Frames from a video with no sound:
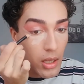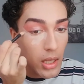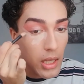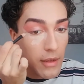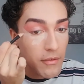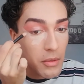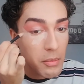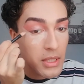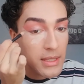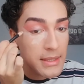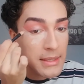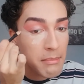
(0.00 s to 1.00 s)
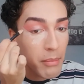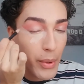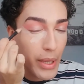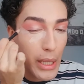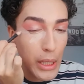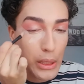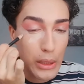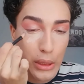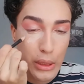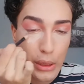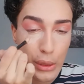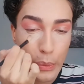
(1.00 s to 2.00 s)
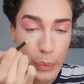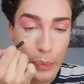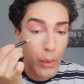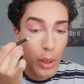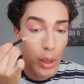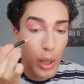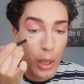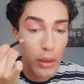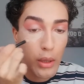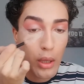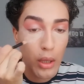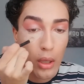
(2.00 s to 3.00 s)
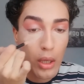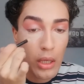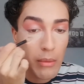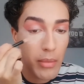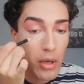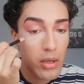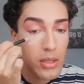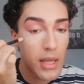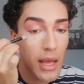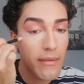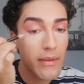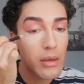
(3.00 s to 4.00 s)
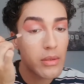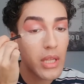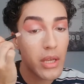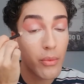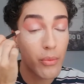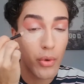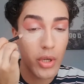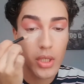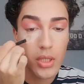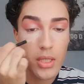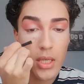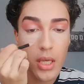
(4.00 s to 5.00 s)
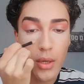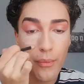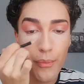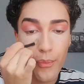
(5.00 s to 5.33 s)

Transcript: I love to be spoiled. I think in a past life I was like royalty